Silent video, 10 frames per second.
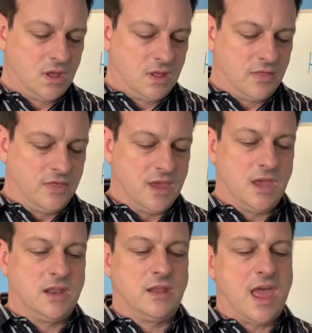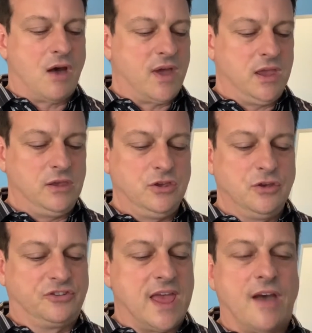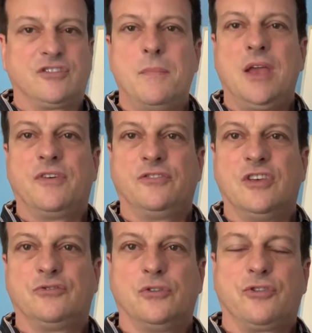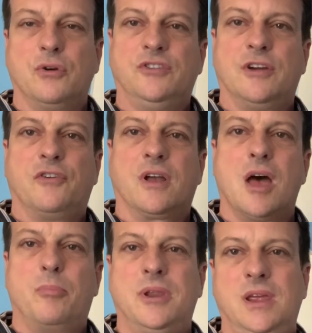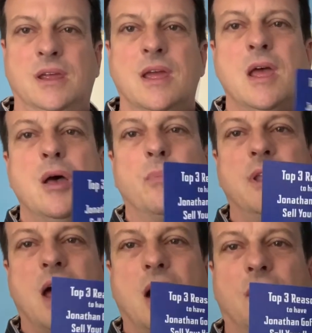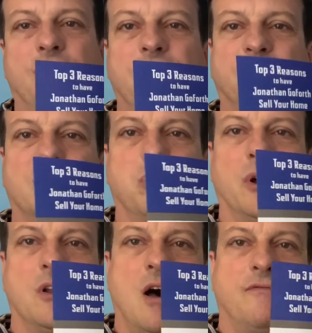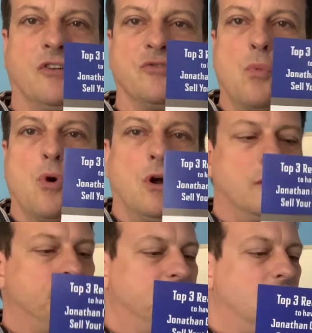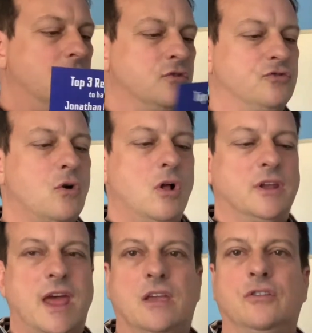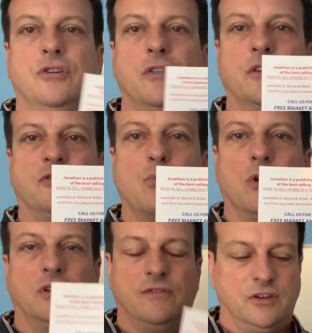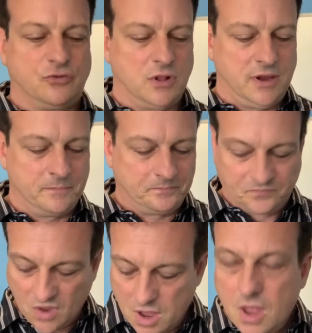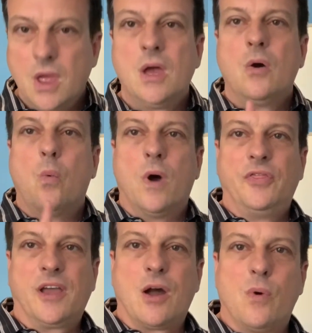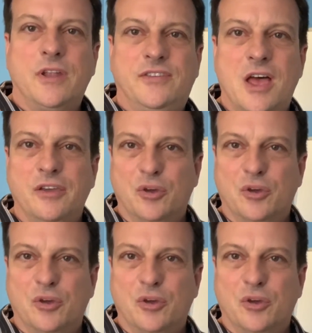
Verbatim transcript: than how I used to have to make this. This was through a different company, but now Vistaprint offers more control and I can do this more individually. One thing I wanna tell you